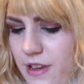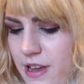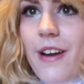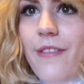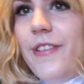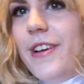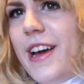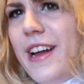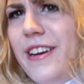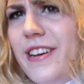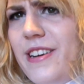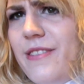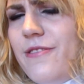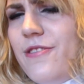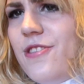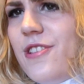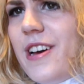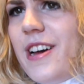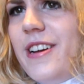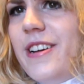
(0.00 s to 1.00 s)
Whatever, you gotta do
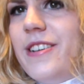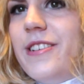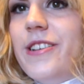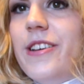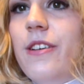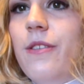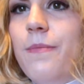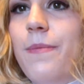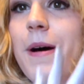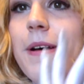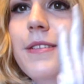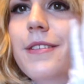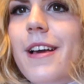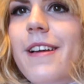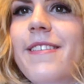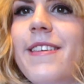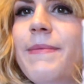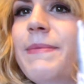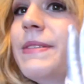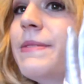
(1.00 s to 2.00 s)
what you gotta do, but I
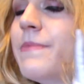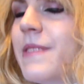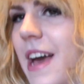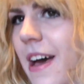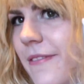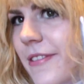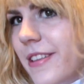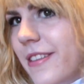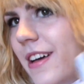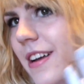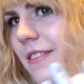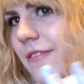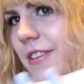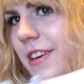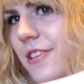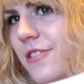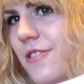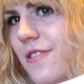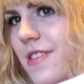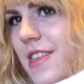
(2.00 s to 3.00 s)
seem to be having a lot of
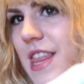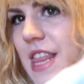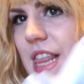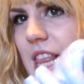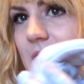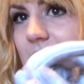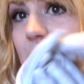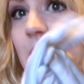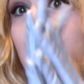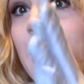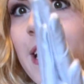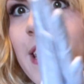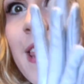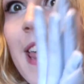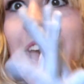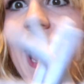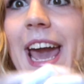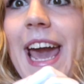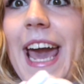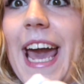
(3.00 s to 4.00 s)
issues in like
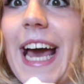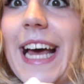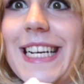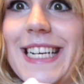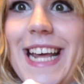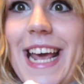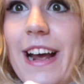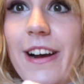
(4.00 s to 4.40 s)
the hand